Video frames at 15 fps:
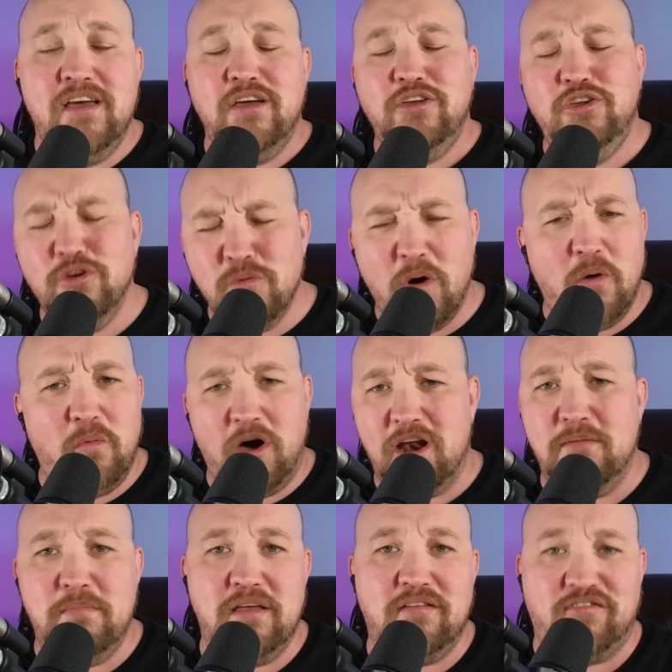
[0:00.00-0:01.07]
You won't want to
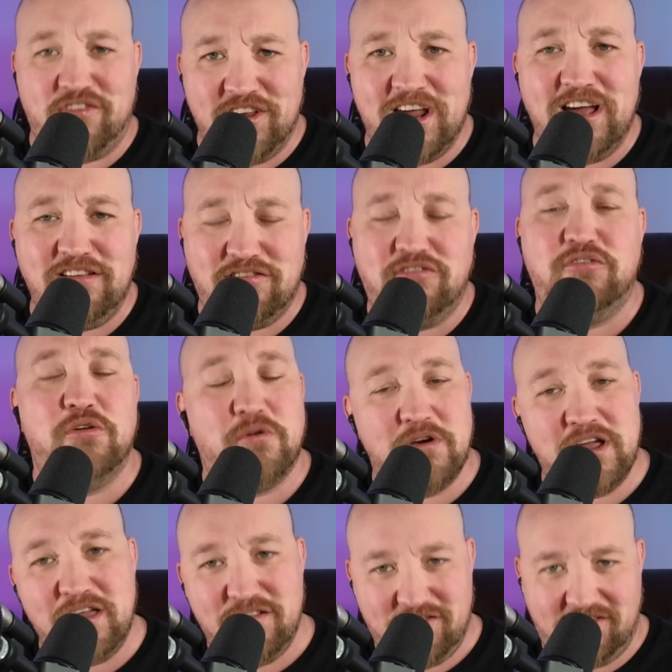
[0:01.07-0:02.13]
miss tonight's
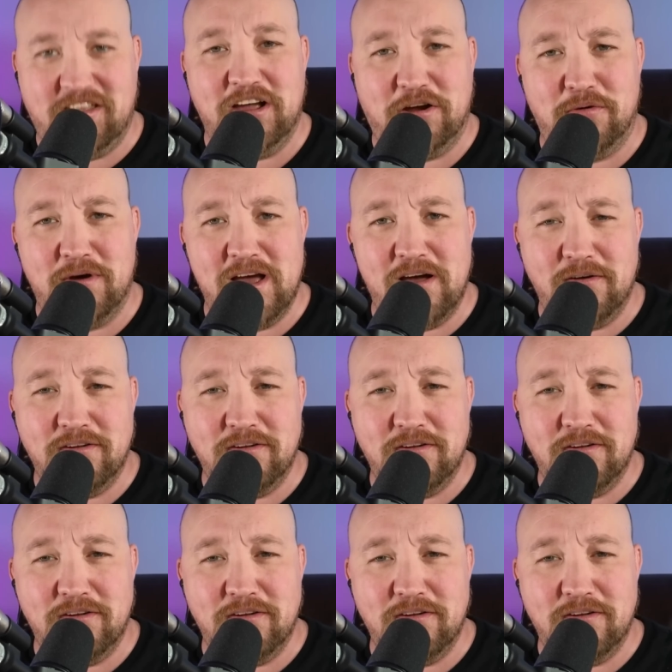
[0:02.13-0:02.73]
story. Stick around.